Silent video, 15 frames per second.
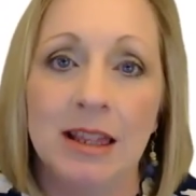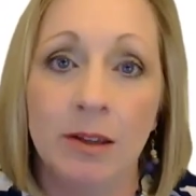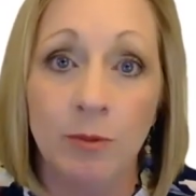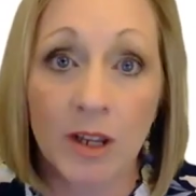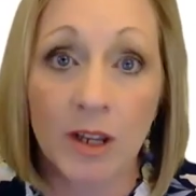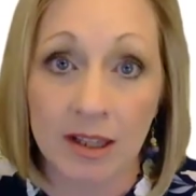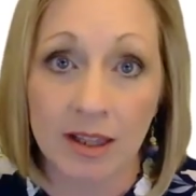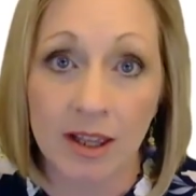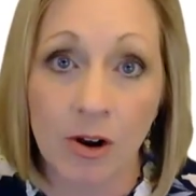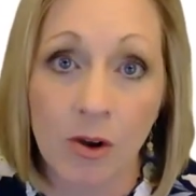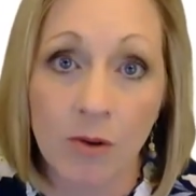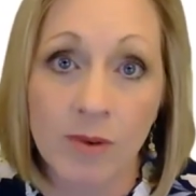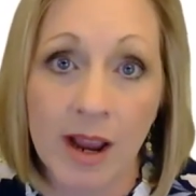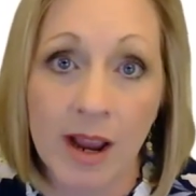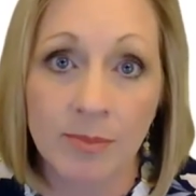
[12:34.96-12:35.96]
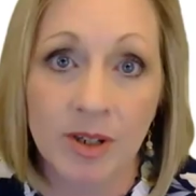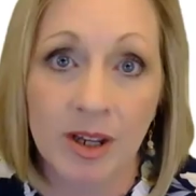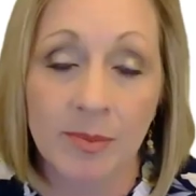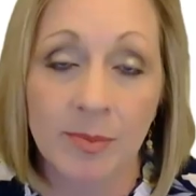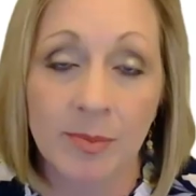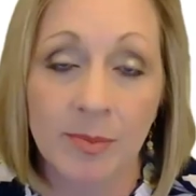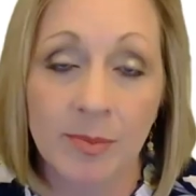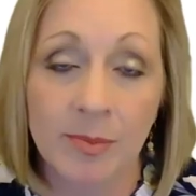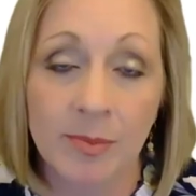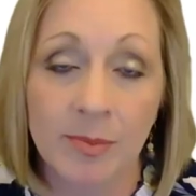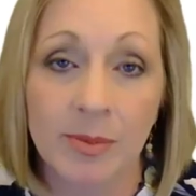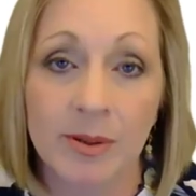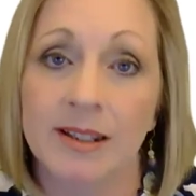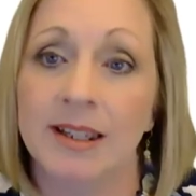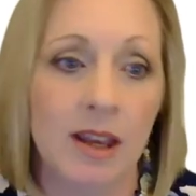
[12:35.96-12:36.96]
And then we get that all wrapped up
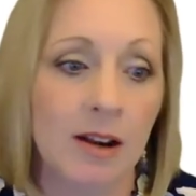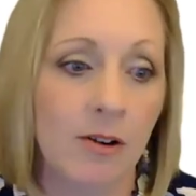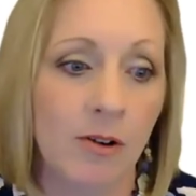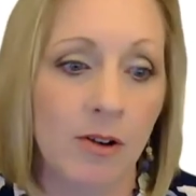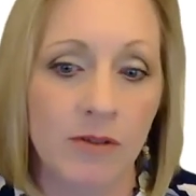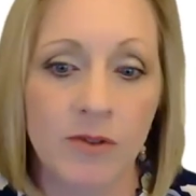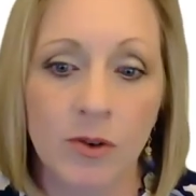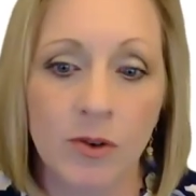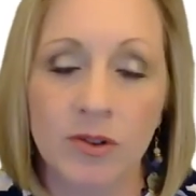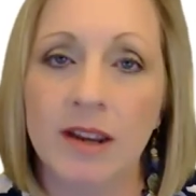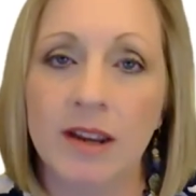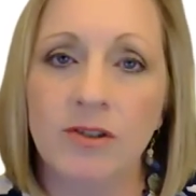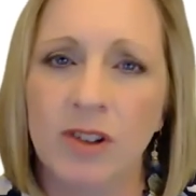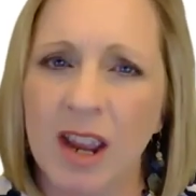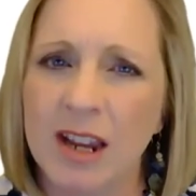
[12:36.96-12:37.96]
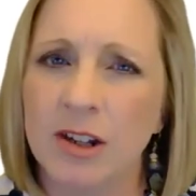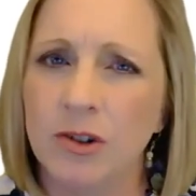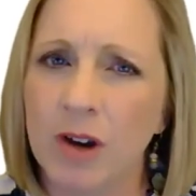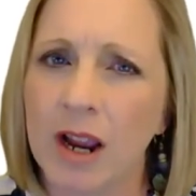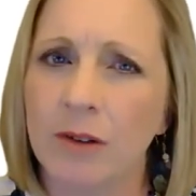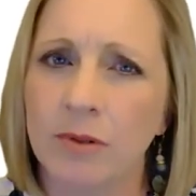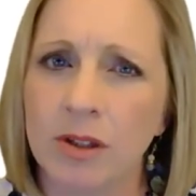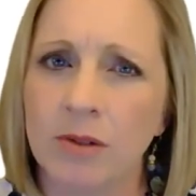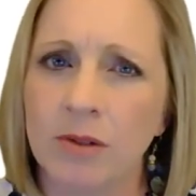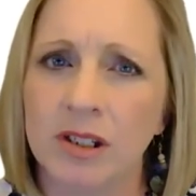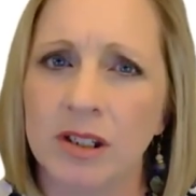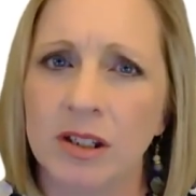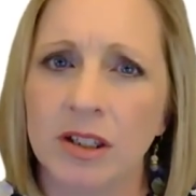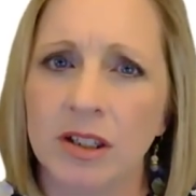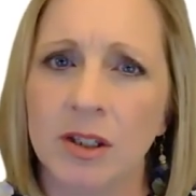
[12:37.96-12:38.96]
and you get all of those. I kind of track with you
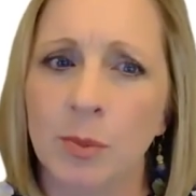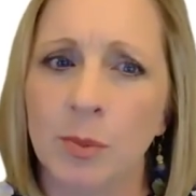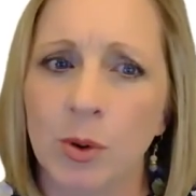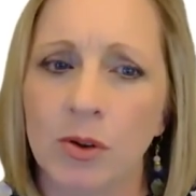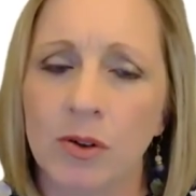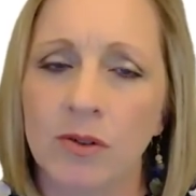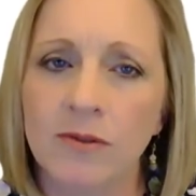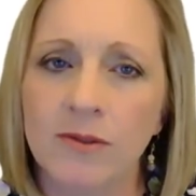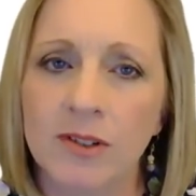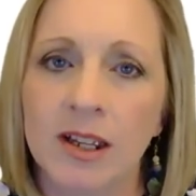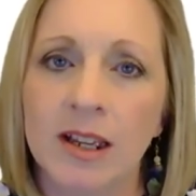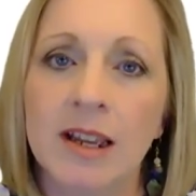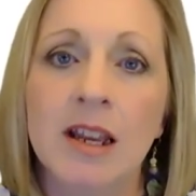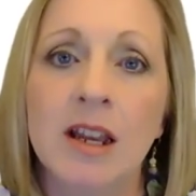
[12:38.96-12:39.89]
until it's approved.